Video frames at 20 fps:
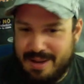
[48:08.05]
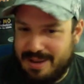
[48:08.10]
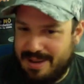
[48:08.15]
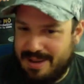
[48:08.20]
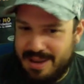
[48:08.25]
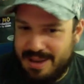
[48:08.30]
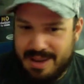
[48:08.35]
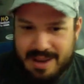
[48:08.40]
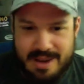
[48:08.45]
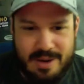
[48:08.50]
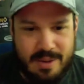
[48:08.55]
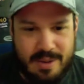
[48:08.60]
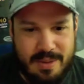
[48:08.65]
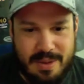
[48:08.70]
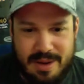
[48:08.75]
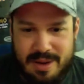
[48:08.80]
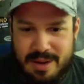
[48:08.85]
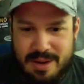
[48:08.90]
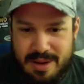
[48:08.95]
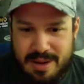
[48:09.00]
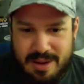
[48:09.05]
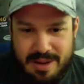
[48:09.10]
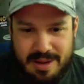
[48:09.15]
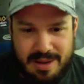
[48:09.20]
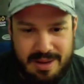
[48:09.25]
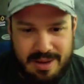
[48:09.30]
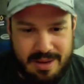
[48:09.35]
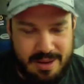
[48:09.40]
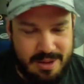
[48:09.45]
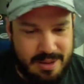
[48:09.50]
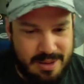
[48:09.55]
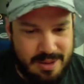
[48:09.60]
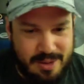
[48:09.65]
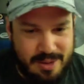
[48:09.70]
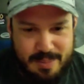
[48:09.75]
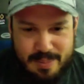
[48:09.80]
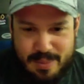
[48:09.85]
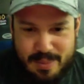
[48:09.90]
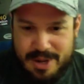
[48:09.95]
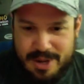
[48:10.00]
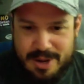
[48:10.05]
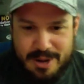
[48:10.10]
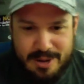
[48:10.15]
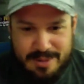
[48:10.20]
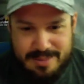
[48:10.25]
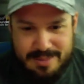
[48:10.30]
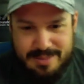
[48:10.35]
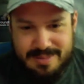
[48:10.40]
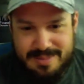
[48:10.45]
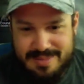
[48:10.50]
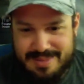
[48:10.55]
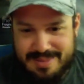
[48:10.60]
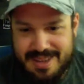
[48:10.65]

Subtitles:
you put your